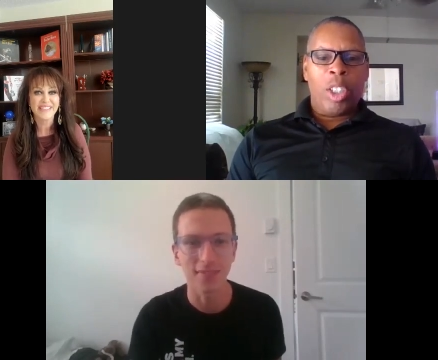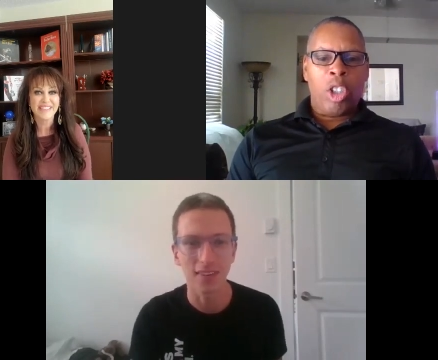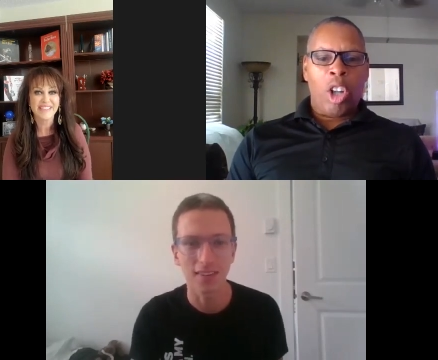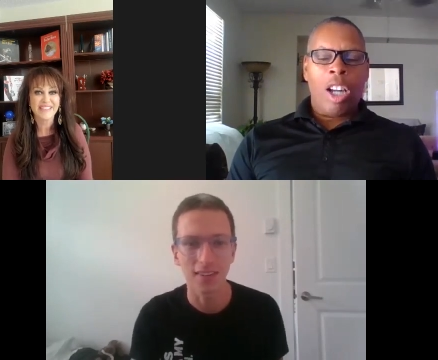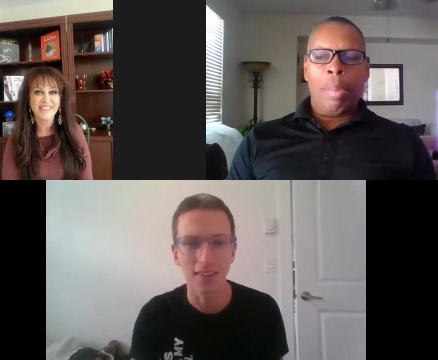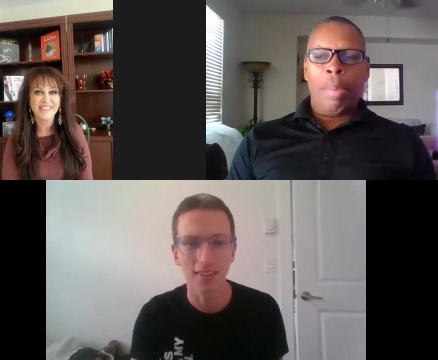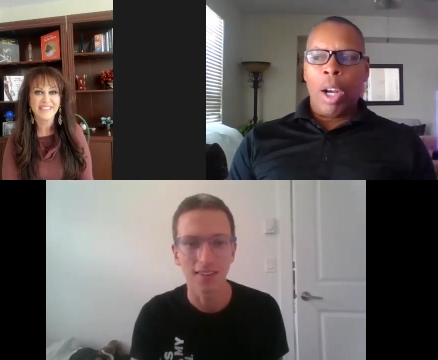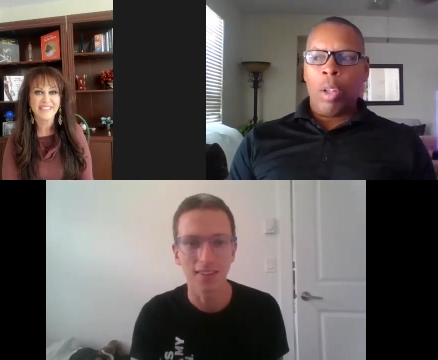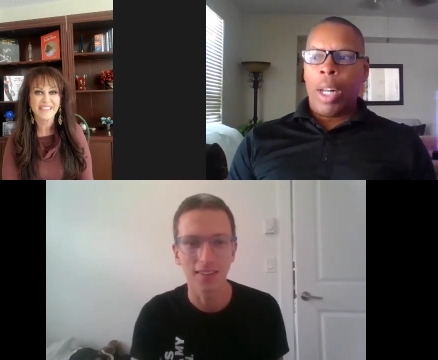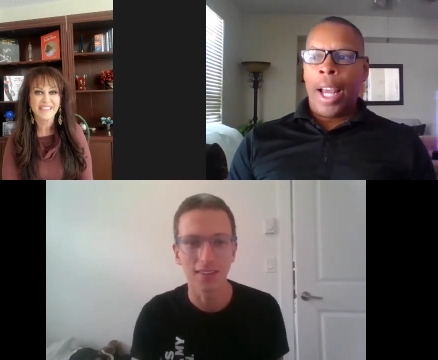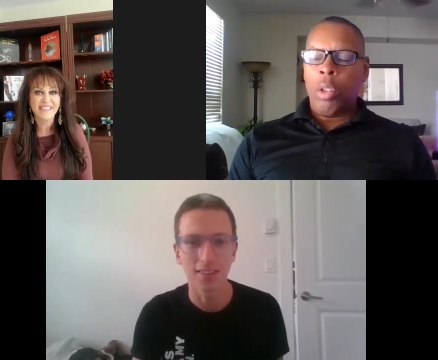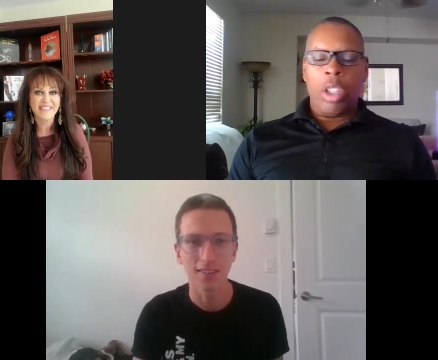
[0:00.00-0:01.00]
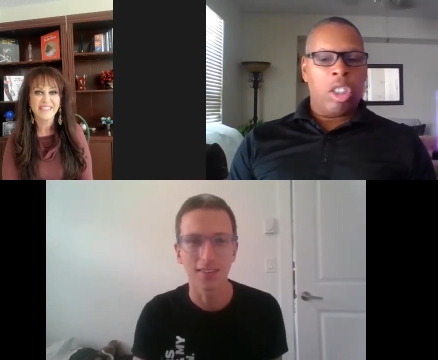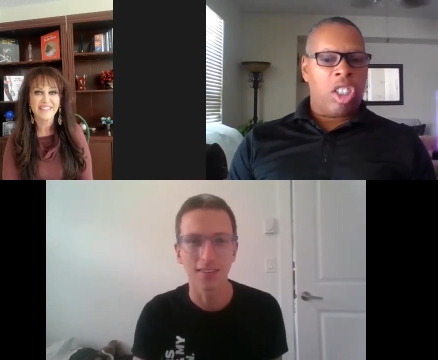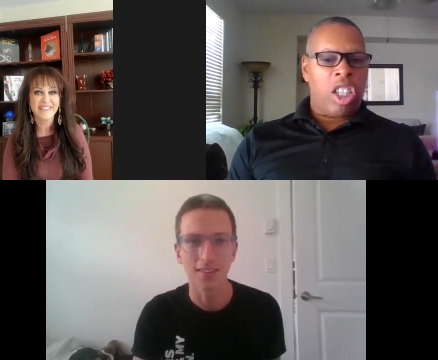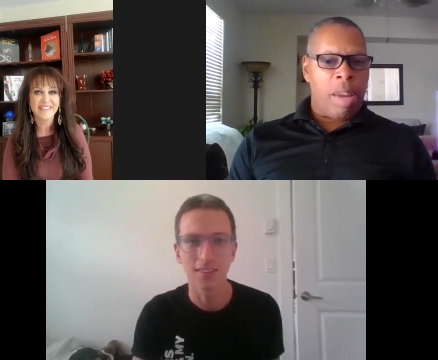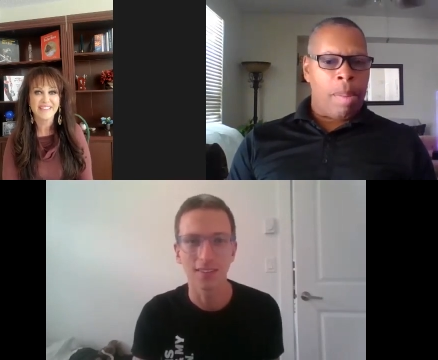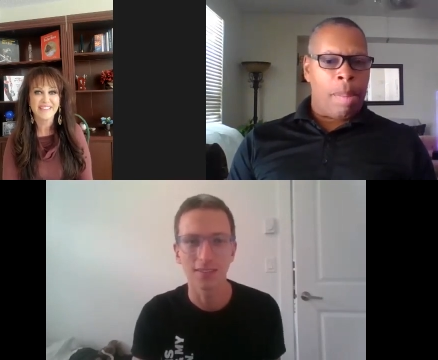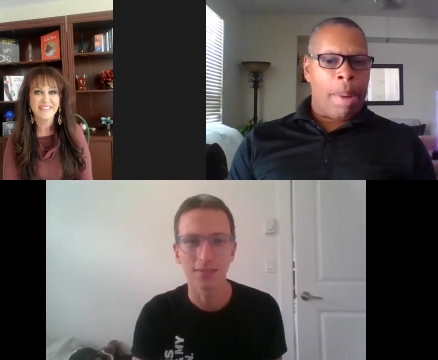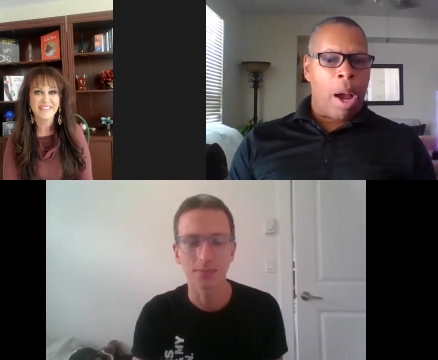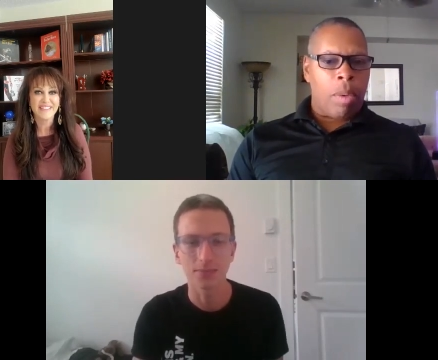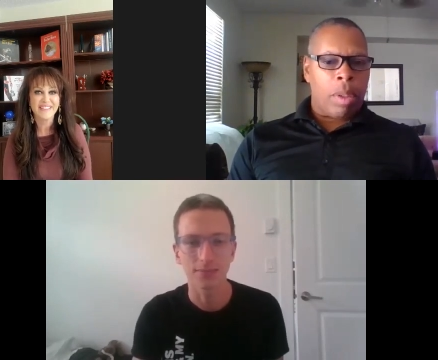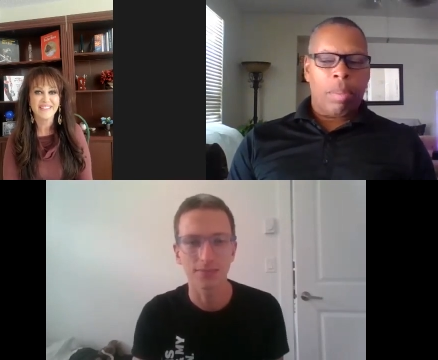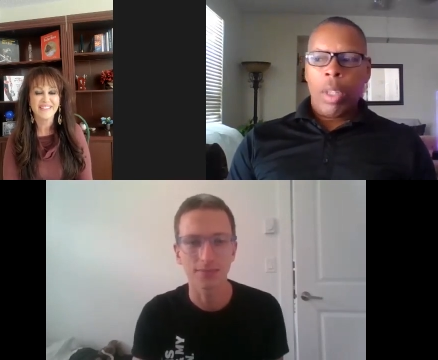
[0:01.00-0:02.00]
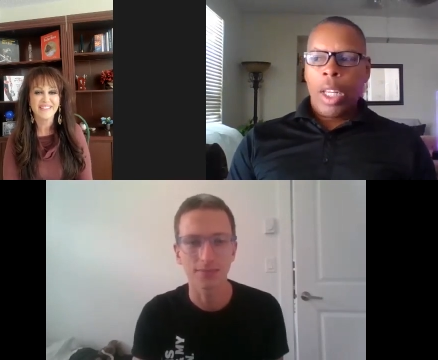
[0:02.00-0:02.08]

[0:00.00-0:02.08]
Speaker 1: Chris, talk about how this came about.